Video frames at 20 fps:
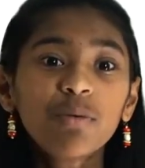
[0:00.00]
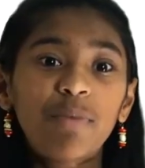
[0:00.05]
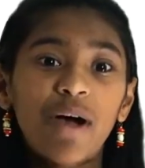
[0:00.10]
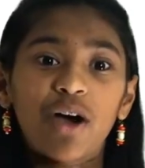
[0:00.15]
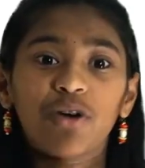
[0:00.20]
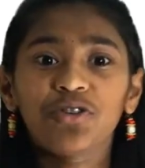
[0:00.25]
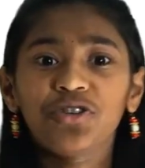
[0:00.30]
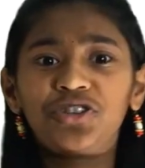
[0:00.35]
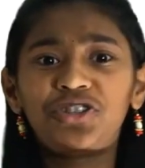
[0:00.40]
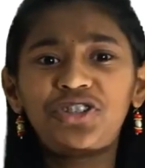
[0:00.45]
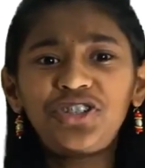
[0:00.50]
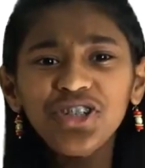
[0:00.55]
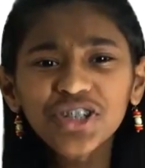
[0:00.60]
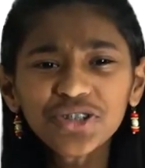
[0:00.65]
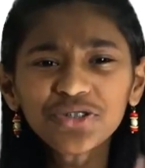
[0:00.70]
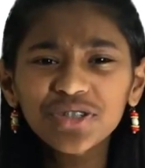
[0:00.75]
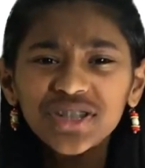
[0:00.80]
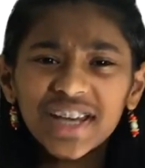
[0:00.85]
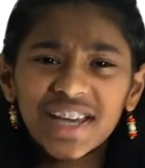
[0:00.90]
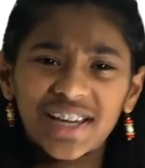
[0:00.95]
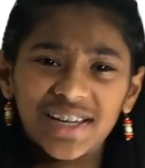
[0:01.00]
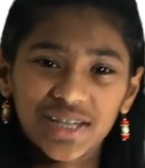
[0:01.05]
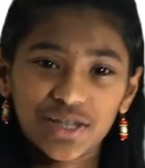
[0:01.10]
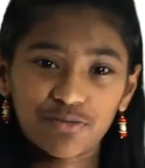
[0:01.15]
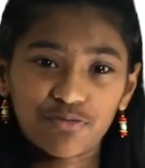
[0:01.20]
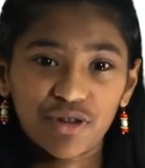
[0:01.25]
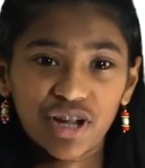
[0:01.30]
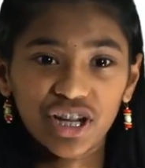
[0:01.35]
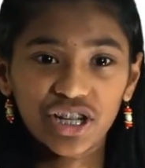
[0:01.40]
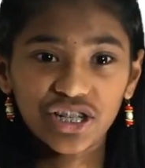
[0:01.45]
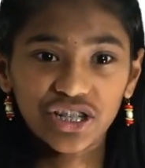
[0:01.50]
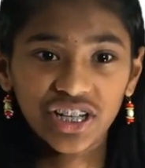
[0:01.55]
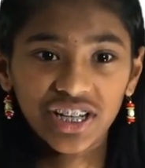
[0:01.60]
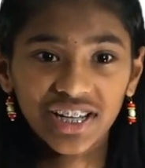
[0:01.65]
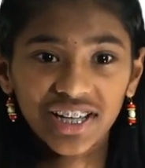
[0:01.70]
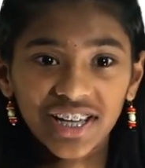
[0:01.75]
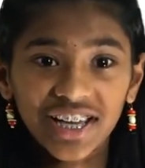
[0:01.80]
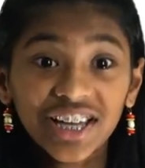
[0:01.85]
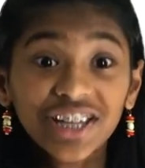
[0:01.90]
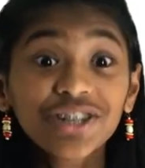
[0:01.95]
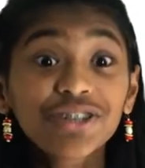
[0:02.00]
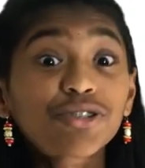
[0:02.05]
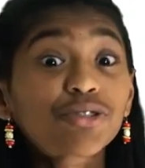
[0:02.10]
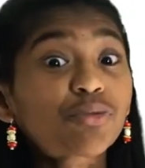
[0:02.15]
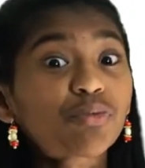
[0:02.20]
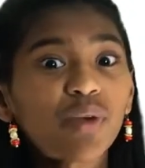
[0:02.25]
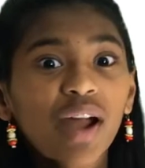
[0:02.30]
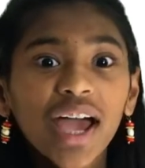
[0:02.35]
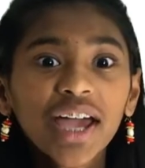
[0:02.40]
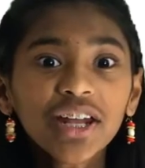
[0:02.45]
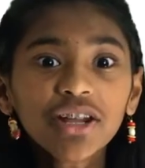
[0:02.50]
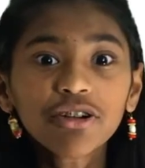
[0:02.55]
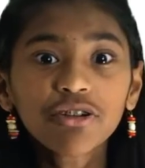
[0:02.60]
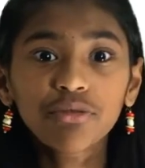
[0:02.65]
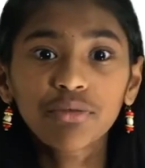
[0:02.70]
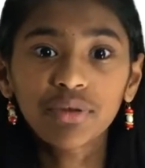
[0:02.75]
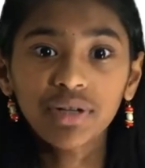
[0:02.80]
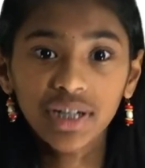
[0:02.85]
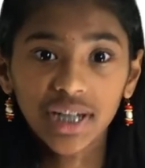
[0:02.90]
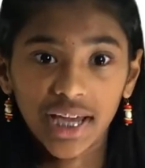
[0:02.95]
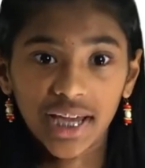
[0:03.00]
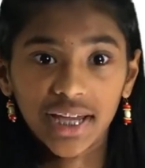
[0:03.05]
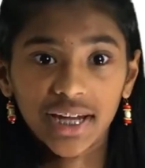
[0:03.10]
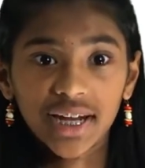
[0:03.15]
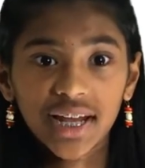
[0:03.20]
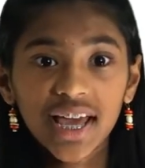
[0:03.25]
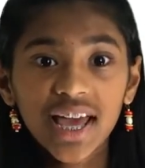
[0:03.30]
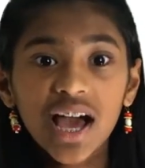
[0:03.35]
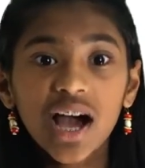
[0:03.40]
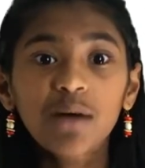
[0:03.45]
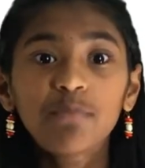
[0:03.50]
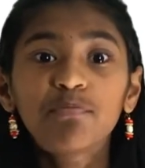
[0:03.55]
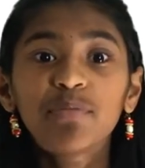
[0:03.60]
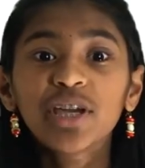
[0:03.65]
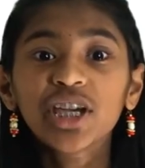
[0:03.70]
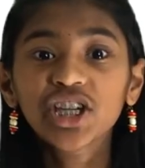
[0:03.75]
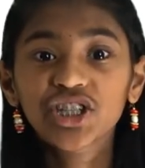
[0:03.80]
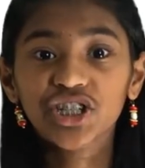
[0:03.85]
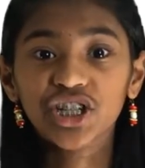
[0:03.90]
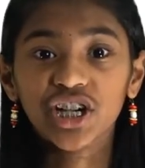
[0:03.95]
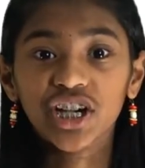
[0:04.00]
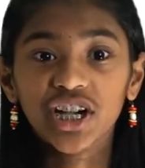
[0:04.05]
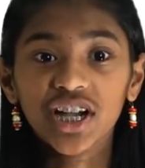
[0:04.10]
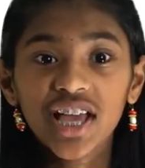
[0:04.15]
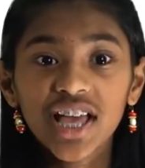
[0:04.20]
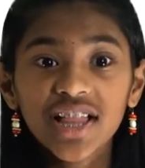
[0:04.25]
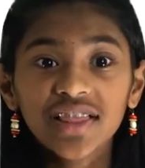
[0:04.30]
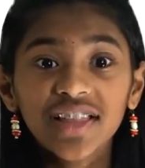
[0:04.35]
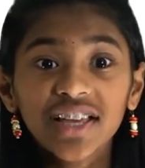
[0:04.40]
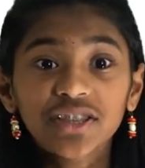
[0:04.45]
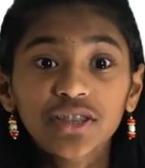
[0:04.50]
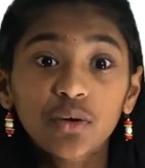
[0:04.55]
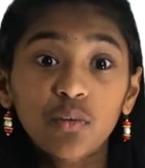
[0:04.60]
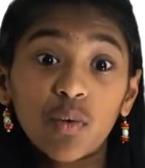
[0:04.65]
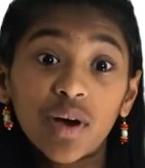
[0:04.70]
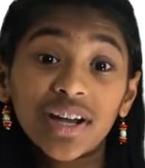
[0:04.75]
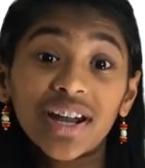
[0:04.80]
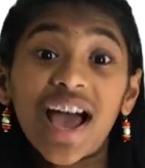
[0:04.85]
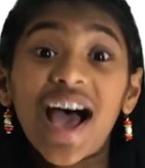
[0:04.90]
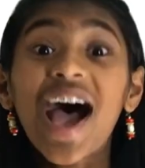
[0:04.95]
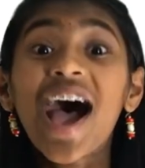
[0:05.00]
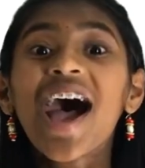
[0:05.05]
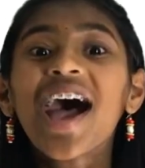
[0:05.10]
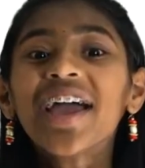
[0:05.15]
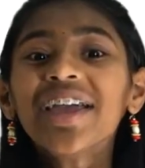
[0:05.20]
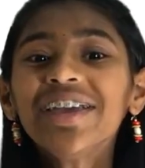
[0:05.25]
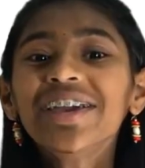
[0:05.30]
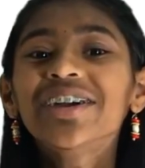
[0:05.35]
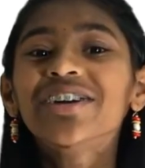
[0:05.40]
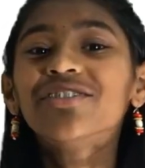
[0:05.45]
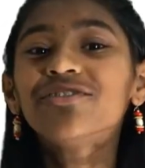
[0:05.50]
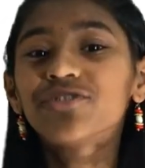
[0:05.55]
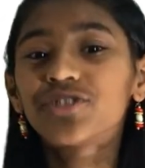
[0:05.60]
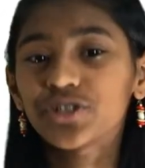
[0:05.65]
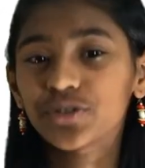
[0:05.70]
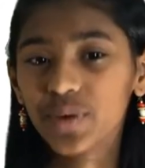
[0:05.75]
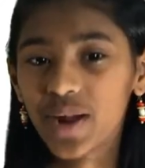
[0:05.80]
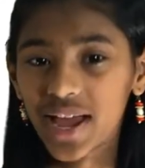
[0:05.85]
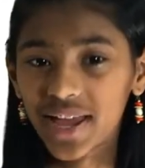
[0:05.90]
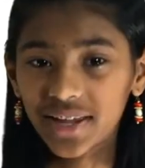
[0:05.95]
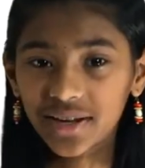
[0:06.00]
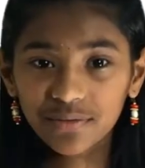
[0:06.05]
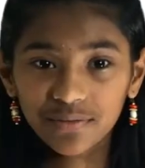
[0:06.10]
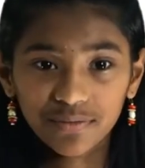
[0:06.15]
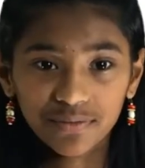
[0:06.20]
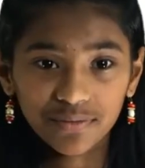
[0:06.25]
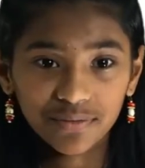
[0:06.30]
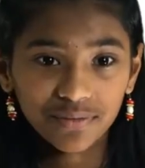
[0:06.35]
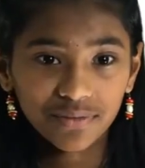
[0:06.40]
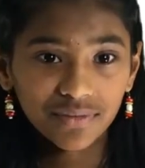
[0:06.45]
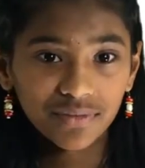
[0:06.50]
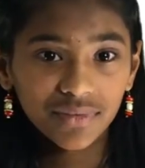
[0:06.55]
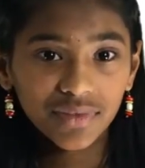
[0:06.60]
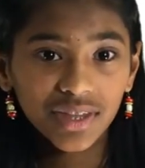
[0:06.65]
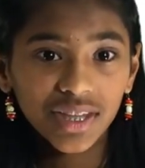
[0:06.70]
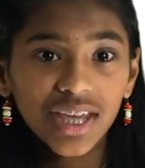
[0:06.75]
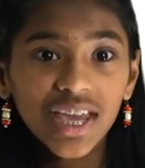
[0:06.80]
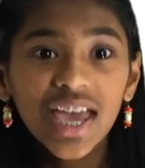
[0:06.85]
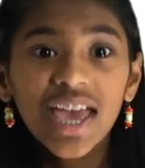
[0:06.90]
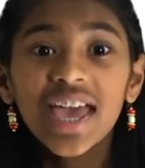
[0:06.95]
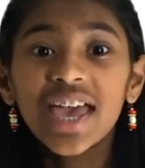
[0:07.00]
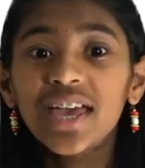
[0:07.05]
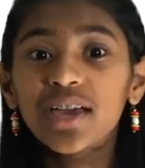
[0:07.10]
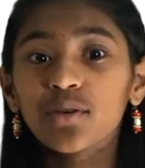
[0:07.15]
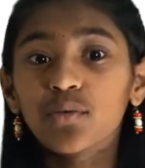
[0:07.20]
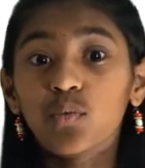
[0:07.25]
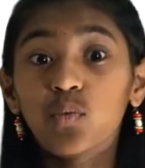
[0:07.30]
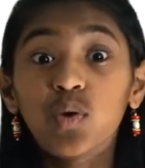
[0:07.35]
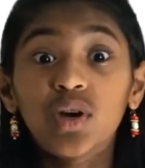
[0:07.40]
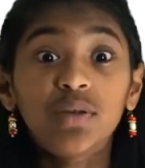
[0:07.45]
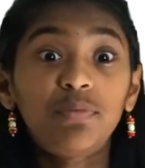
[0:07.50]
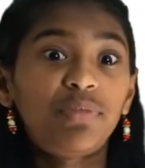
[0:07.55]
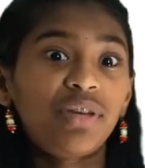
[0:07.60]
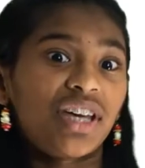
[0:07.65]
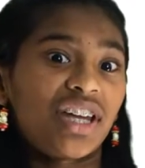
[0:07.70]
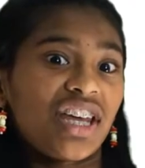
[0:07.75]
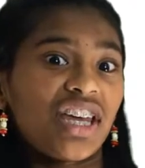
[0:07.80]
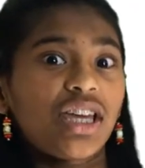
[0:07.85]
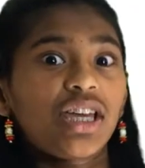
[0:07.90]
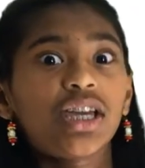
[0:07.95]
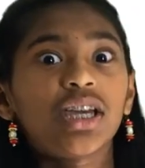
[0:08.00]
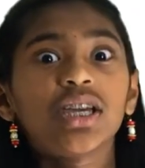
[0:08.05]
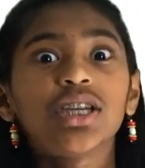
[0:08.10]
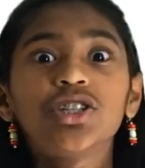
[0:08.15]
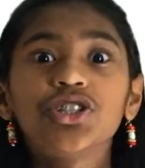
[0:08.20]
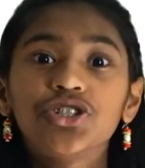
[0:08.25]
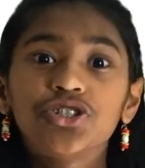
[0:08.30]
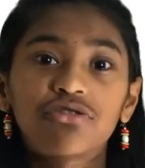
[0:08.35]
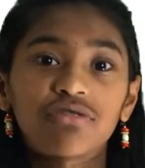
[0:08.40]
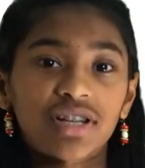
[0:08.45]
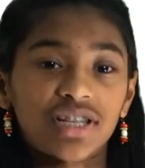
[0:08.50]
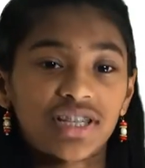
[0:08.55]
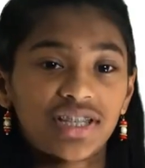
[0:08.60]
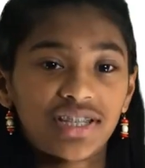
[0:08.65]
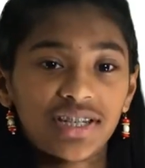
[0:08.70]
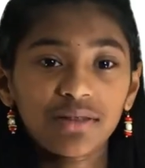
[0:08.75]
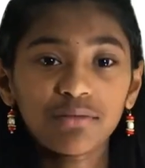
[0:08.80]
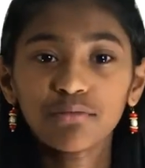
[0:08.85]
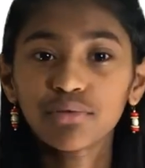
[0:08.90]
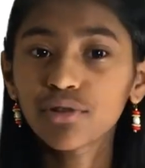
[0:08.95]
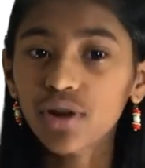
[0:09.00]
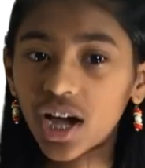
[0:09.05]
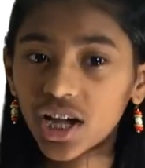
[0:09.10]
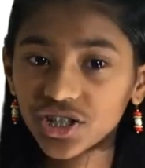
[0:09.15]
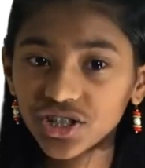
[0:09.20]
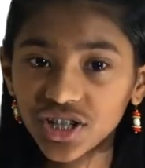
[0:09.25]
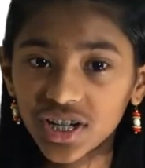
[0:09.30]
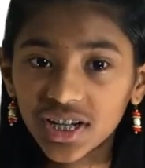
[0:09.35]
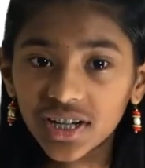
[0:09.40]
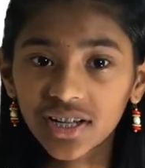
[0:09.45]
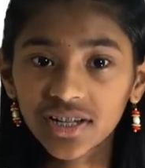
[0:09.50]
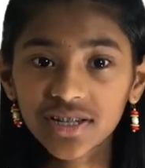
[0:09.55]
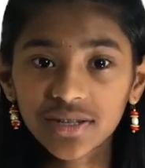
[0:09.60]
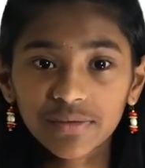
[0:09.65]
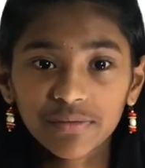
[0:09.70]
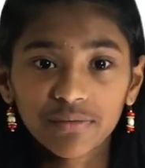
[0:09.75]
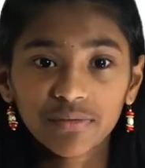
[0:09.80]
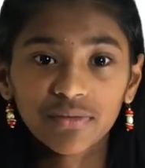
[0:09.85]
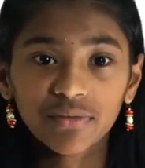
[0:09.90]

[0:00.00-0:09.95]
about you take a spreadsheet and try to create a picture like the one I have tried? It would be an interesting project.